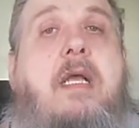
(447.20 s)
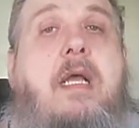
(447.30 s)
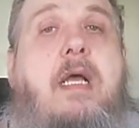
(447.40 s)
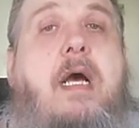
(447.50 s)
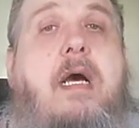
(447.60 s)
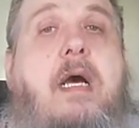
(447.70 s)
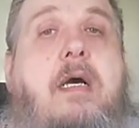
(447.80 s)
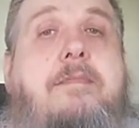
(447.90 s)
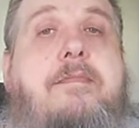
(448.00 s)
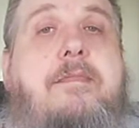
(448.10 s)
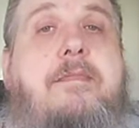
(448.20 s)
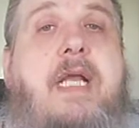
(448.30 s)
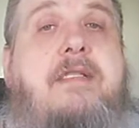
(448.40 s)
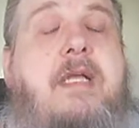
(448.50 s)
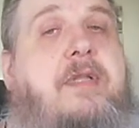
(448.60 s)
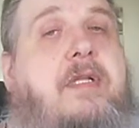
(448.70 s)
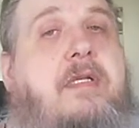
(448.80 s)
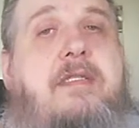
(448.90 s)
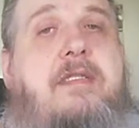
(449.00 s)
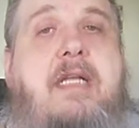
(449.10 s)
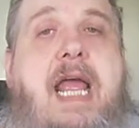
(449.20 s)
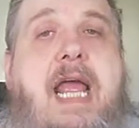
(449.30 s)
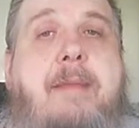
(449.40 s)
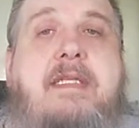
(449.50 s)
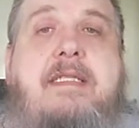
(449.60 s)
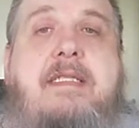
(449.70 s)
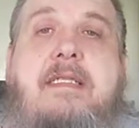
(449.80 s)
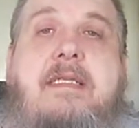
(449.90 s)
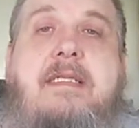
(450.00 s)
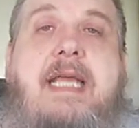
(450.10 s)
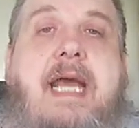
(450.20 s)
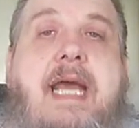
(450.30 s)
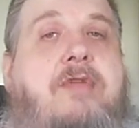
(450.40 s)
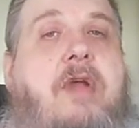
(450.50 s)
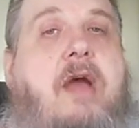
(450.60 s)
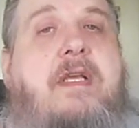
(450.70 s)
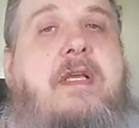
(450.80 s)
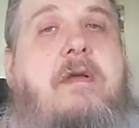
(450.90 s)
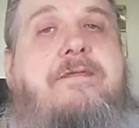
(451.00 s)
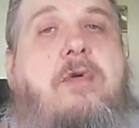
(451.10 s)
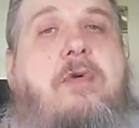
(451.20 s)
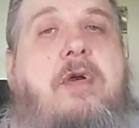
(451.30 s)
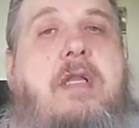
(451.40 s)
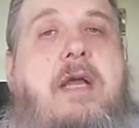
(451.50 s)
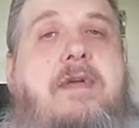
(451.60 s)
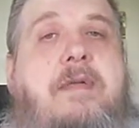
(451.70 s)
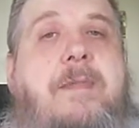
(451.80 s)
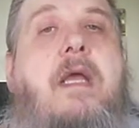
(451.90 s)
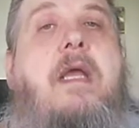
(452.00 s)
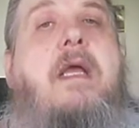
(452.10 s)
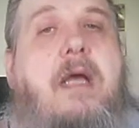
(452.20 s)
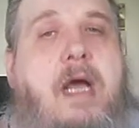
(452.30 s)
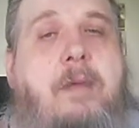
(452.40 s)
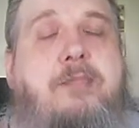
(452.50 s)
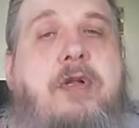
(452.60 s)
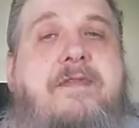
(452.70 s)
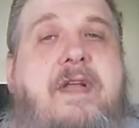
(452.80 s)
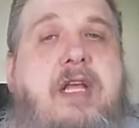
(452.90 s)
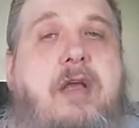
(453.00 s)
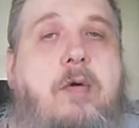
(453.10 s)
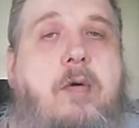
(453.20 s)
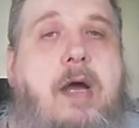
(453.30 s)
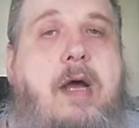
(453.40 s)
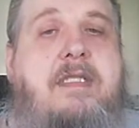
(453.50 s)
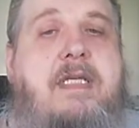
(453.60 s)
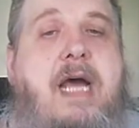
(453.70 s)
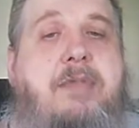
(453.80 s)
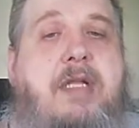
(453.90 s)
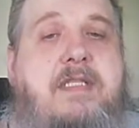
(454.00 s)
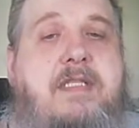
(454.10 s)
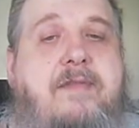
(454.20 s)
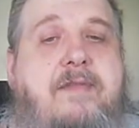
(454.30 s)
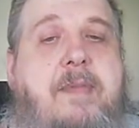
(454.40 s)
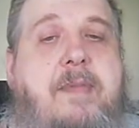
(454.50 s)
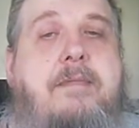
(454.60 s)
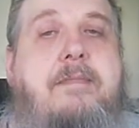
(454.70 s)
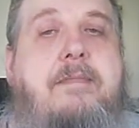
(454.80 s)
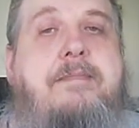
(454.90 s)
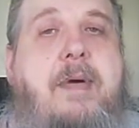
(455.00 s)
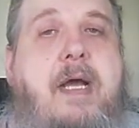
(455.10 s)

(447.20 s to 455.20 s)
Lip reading: and something doesn't happen catastrophic on 4/11, I'll put a video out. God bless everybody. Bye-bye.